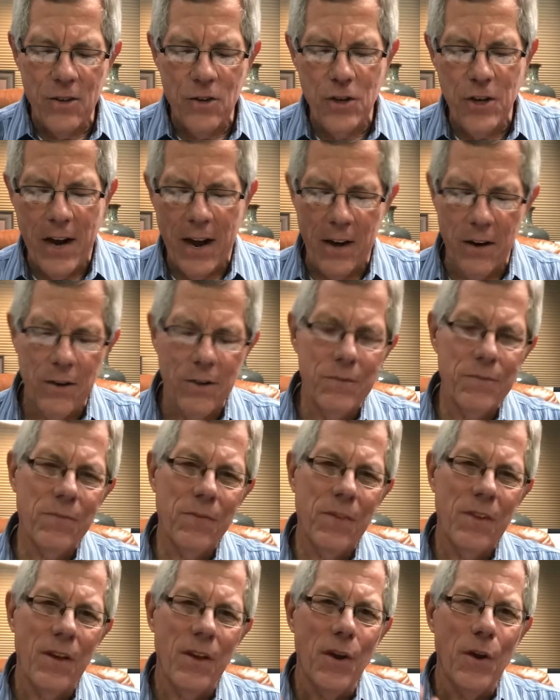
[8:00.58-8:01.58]
shadow,
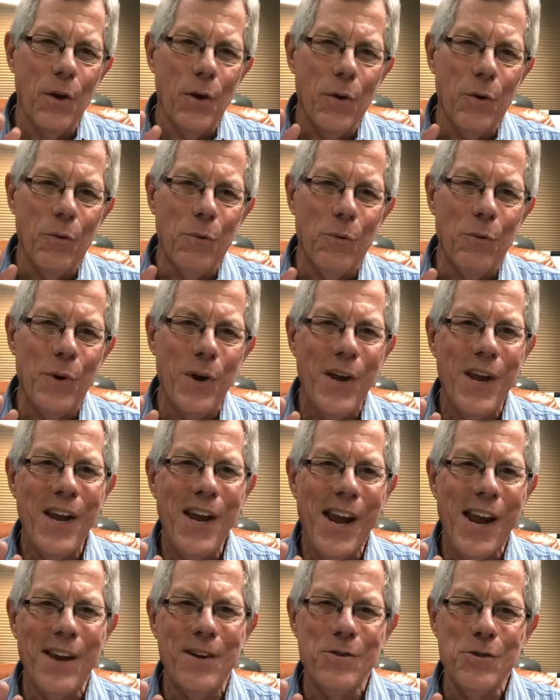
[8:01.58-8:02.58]
we
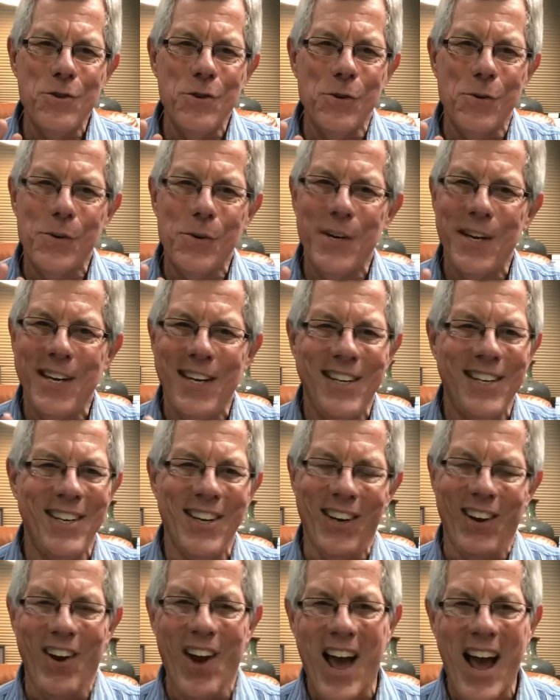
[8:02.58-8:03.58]
enjoy
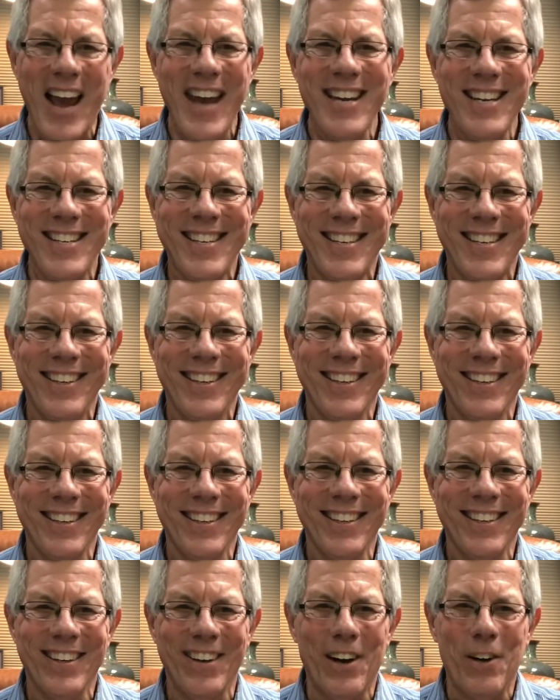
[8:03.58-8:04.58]
delight
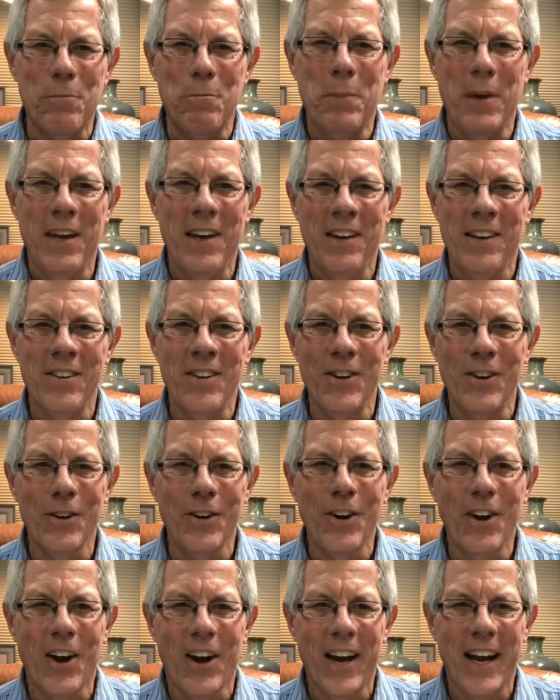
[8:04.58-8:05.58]
of being near
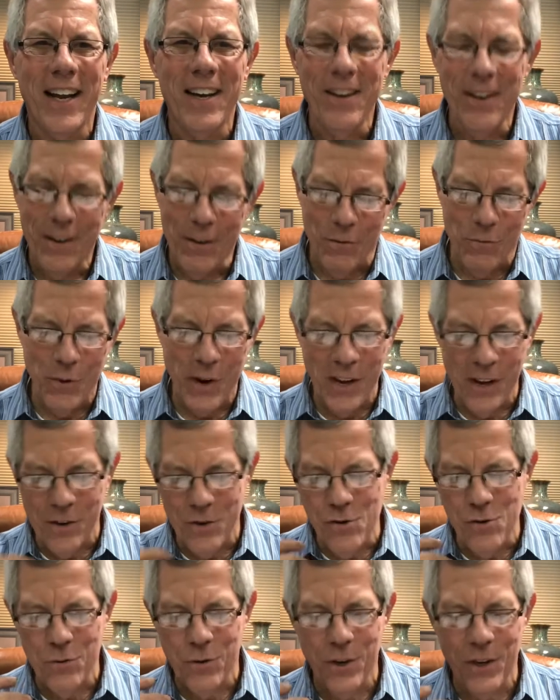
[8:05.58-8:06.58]
God. We
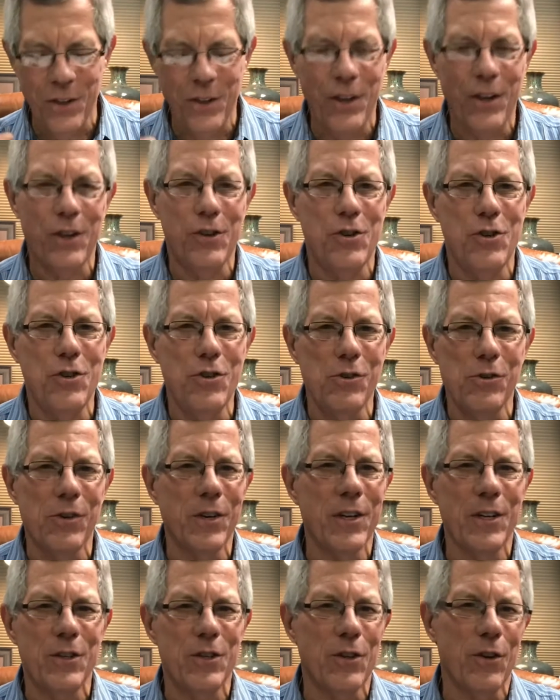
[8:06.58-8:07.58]
enjoy the
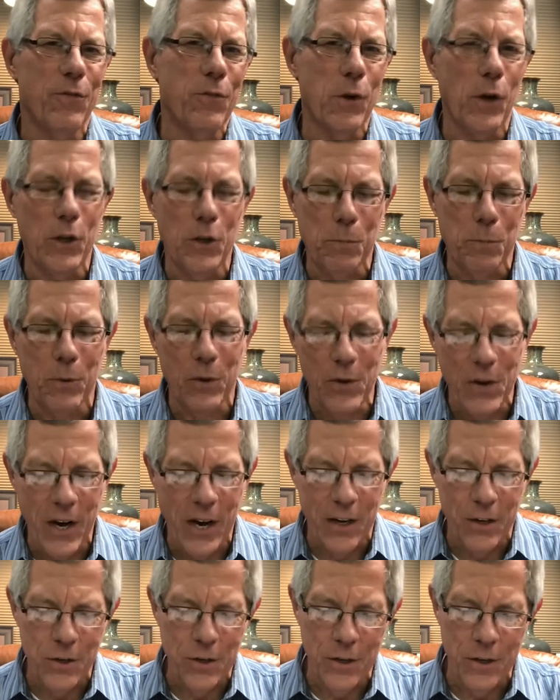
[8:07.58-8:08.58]
assurance of His
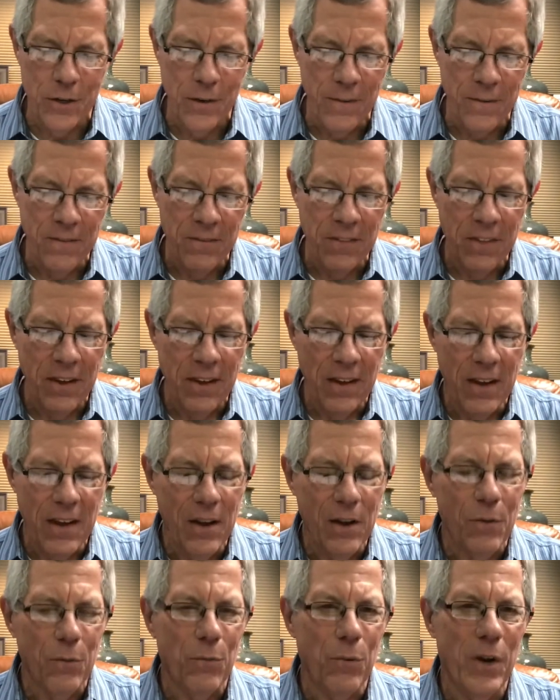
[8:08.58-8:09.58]
protection.
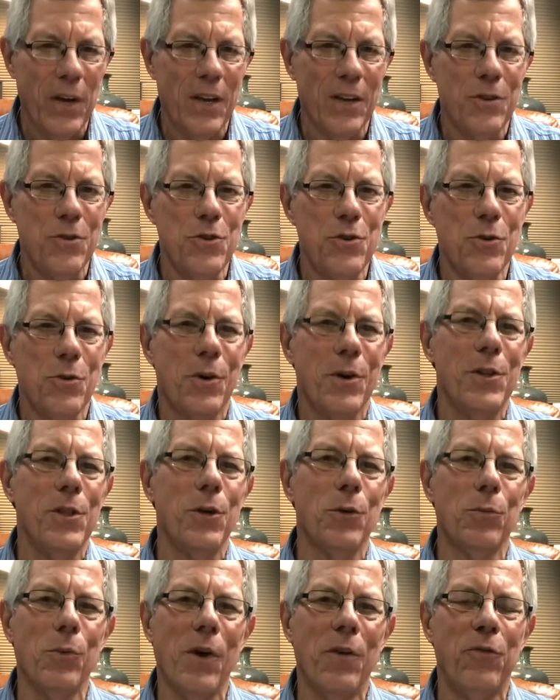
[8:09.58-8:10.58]
We enjoy the
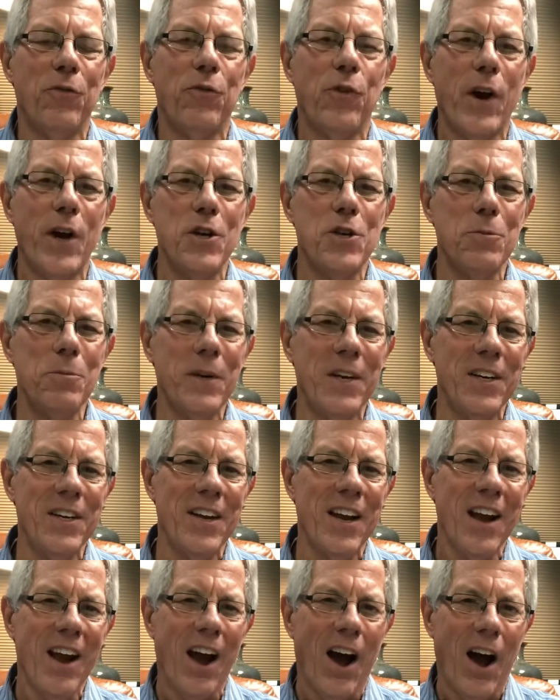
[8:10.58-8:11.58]
refreshment
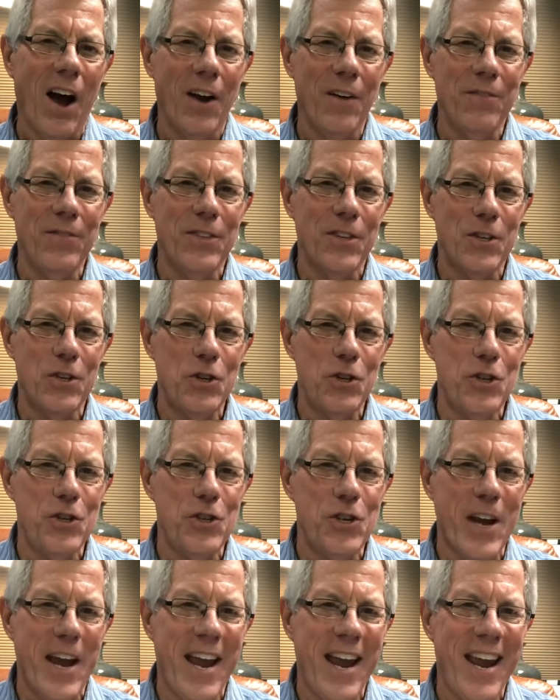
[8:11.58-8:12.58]
of the
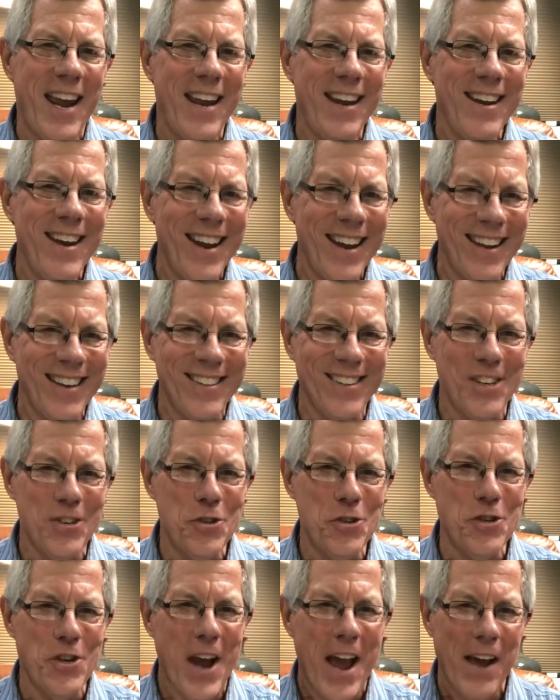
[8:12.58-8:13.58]
shade, the
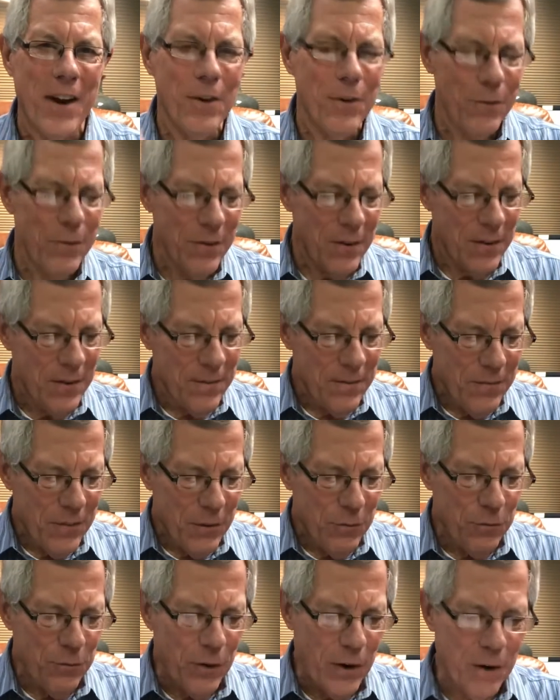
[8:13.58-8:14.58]
shadow
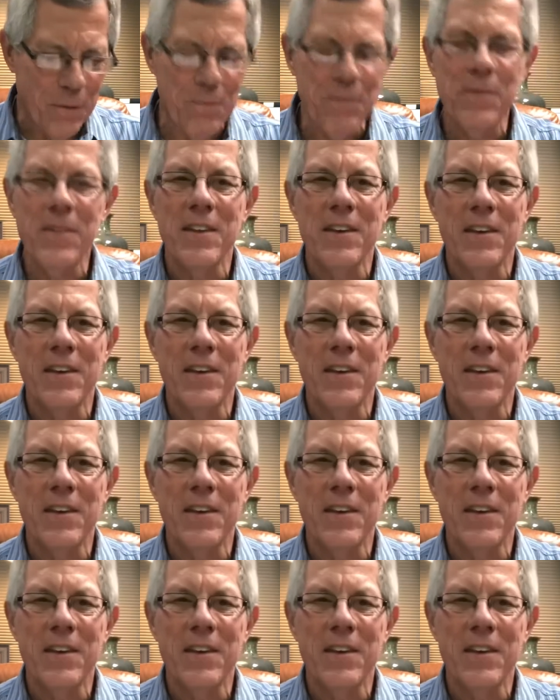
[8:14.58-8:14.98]
from